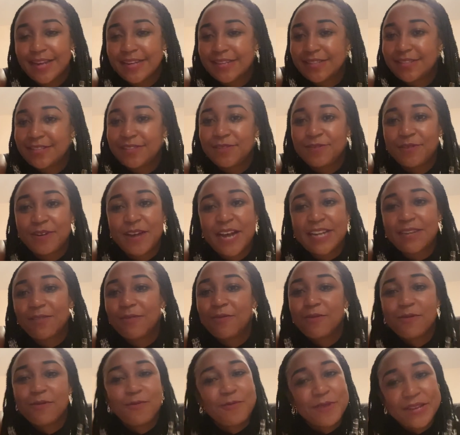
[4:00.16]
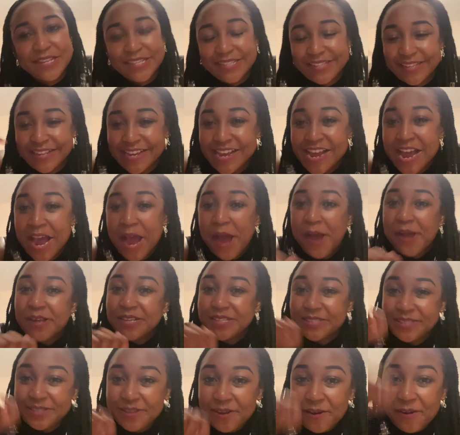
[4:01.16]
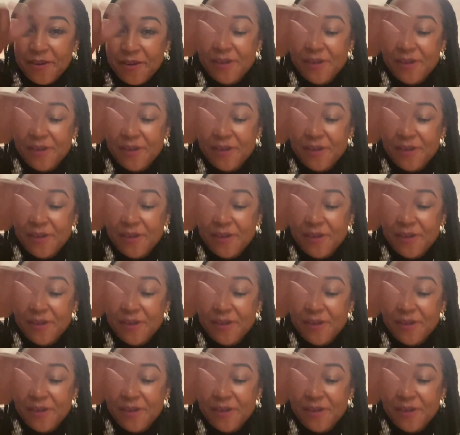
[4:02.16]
Yeah, right. At all, Wizzy. Me,